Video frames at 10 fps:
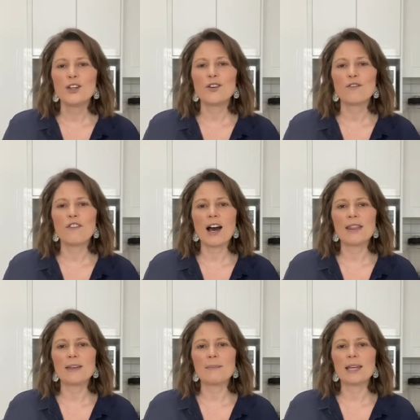You'll
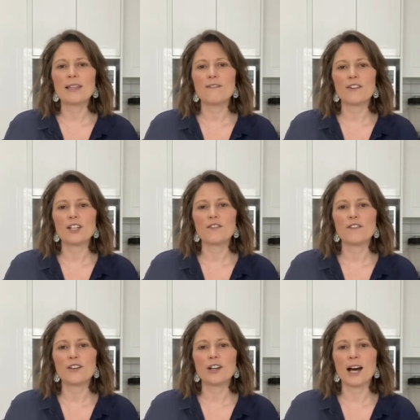find them in the fresh
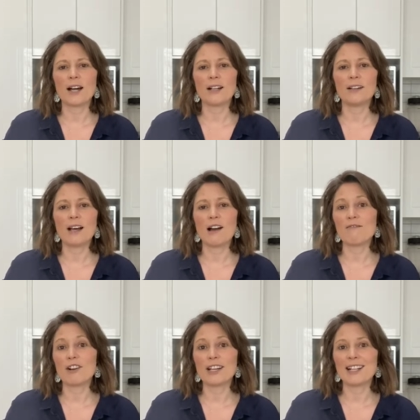food aisle,
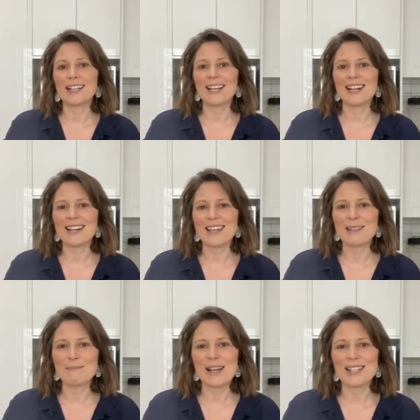ironically near
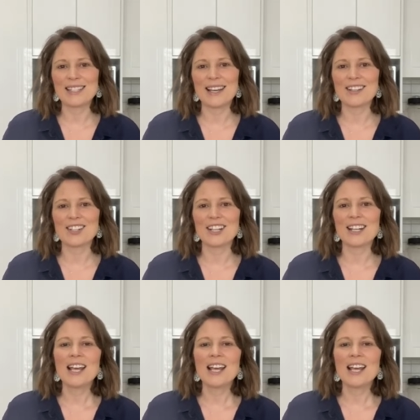the meat section,